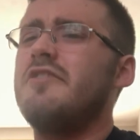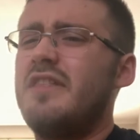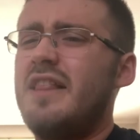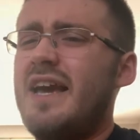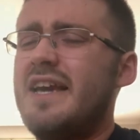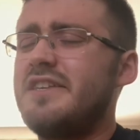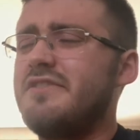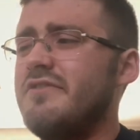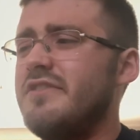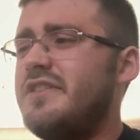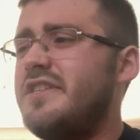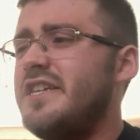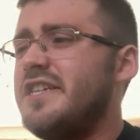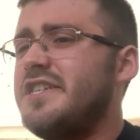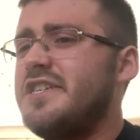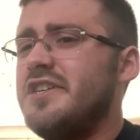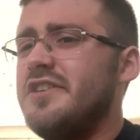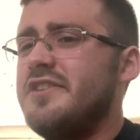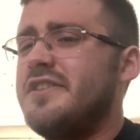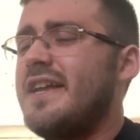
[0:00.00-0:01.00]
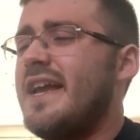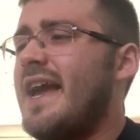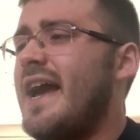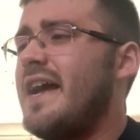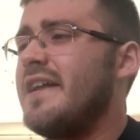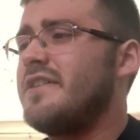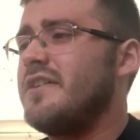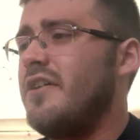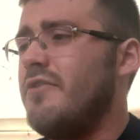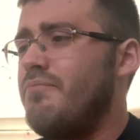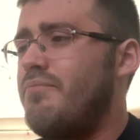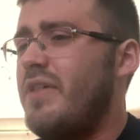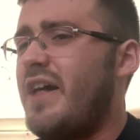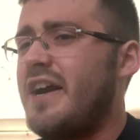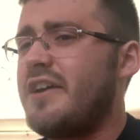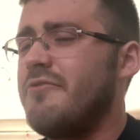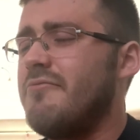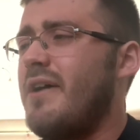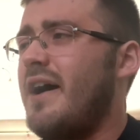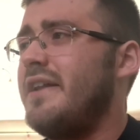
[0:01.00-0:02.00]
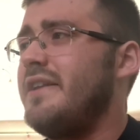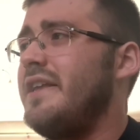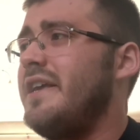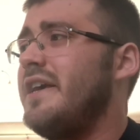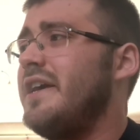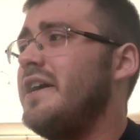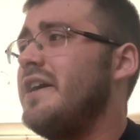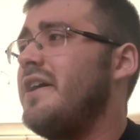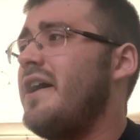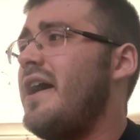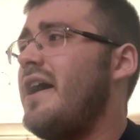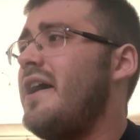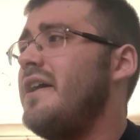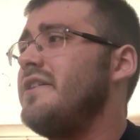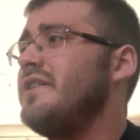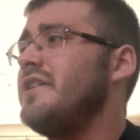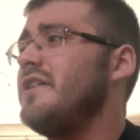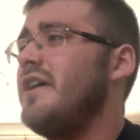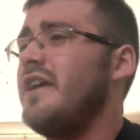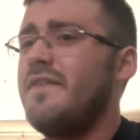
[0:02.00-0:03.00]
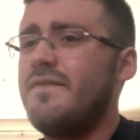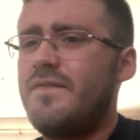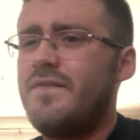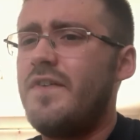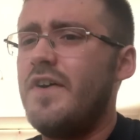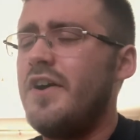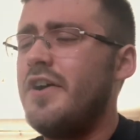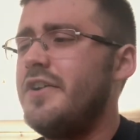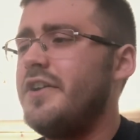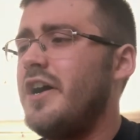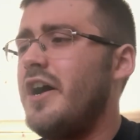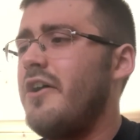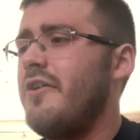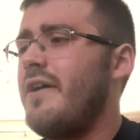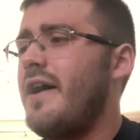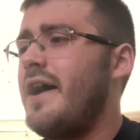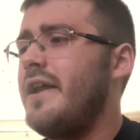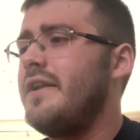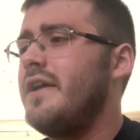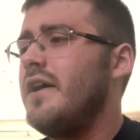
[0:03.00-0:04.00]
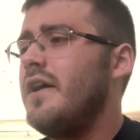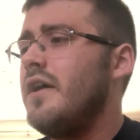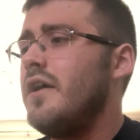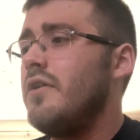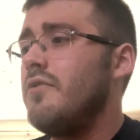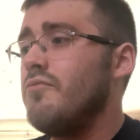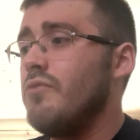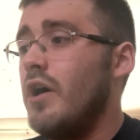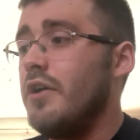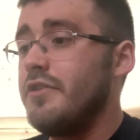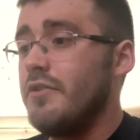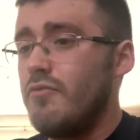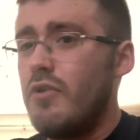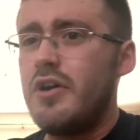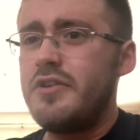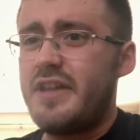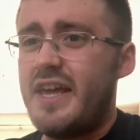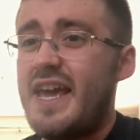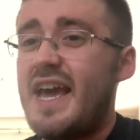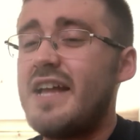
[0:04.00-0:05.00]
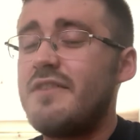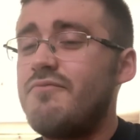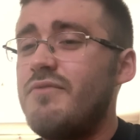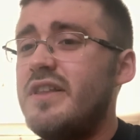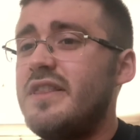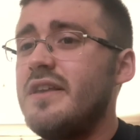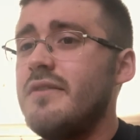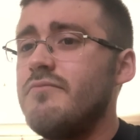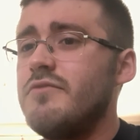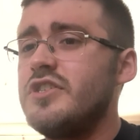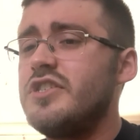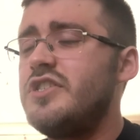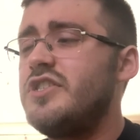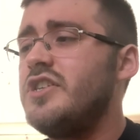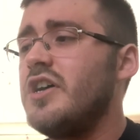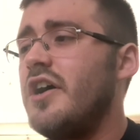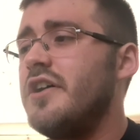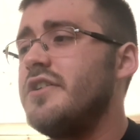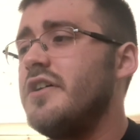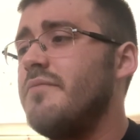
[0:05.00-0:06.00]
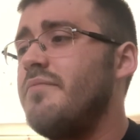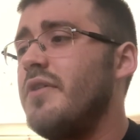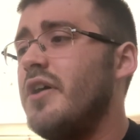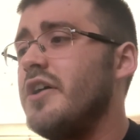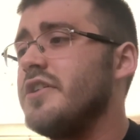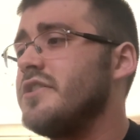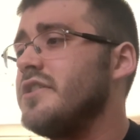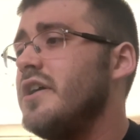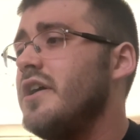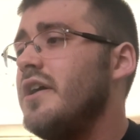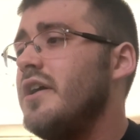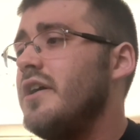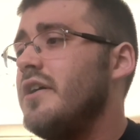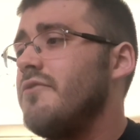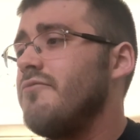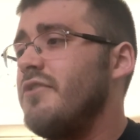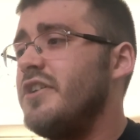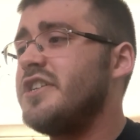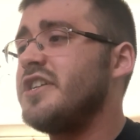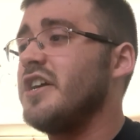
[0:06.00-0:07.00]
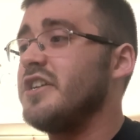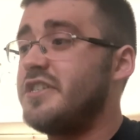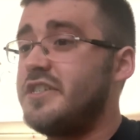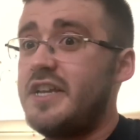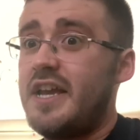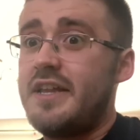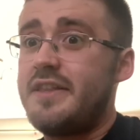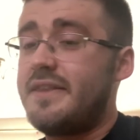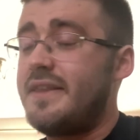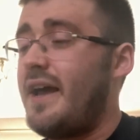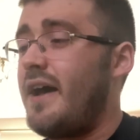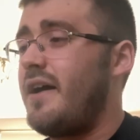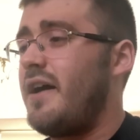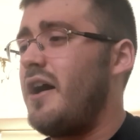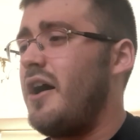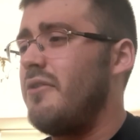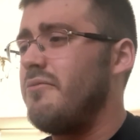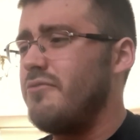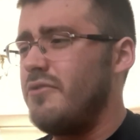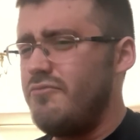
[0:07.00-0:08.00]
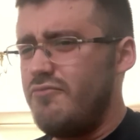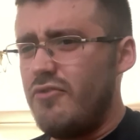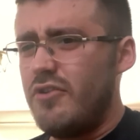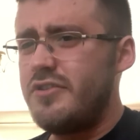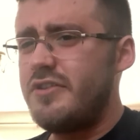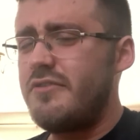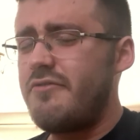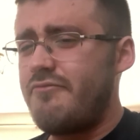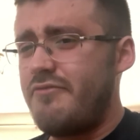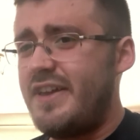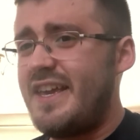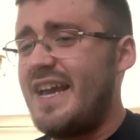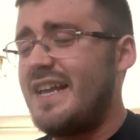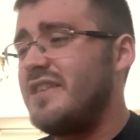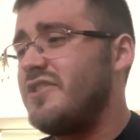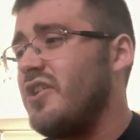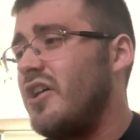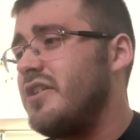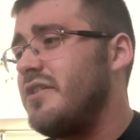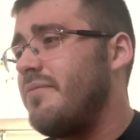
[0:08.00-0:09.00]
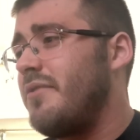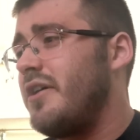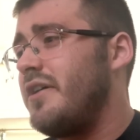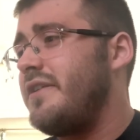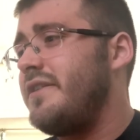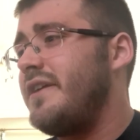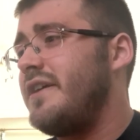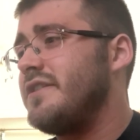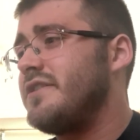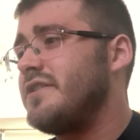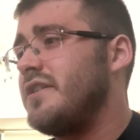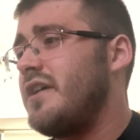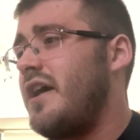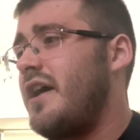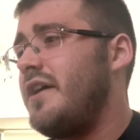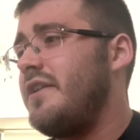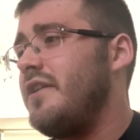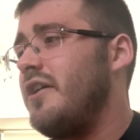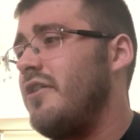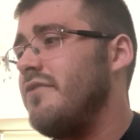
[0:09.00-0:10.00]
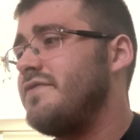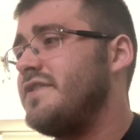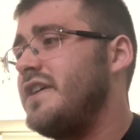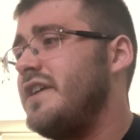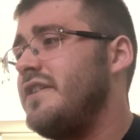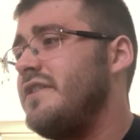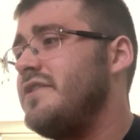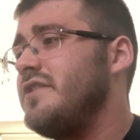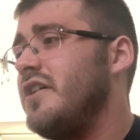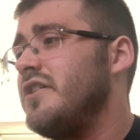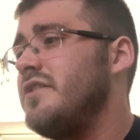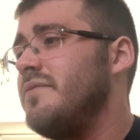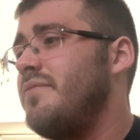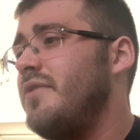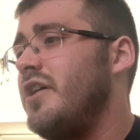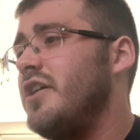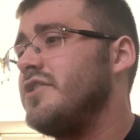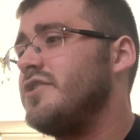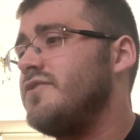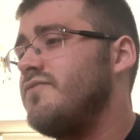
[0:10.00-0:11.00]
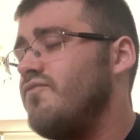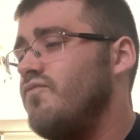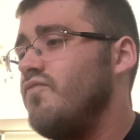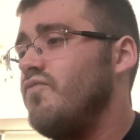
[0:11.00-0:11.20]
later editions they had Black Arachnia and Inferno, and, well, the one they had with them was Dinobot, which I said that I would wonder if we get Dinobot in this, and obviously Dinobot.